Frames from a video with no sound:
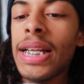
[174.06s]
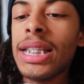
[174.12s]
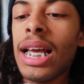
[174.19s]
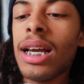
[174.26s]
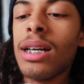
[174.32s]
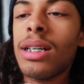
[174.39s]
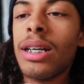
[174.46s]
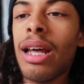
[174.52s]
it's
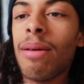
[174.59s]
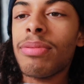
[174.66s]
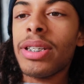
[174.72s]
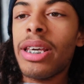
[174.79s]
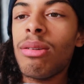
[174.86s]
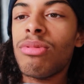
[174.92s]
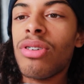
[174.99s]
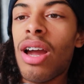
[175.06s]
like a good app to
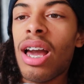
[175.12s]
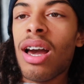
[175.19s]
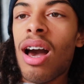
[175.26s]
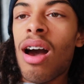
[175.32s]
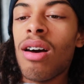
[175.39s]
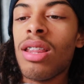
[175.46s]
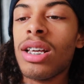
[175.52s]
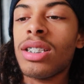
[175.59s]
keep track of
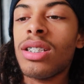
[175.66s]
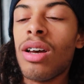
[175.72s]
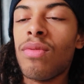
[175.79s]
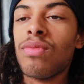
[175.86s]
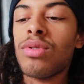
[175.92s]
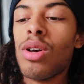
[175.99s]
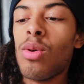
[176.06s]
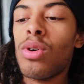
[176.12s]
all that
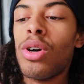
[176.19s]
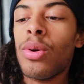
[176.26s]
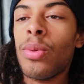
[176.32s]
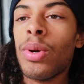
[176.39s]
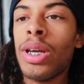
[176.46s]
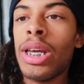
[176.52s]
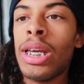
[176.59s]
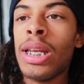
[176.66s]
stuff. So
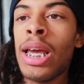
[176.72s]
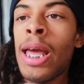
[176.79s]
Goodread.